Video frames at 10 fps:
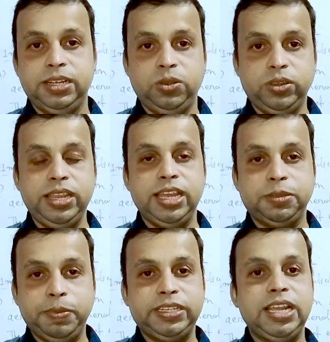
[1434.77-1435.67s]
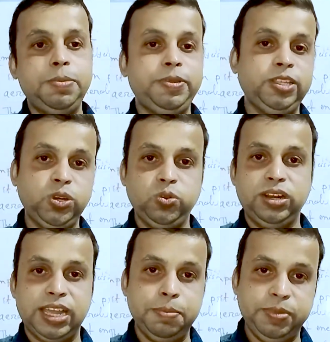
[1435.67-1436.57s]
okay, a special episode
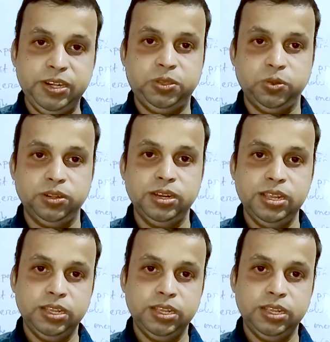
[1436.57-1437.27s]
will come very soon.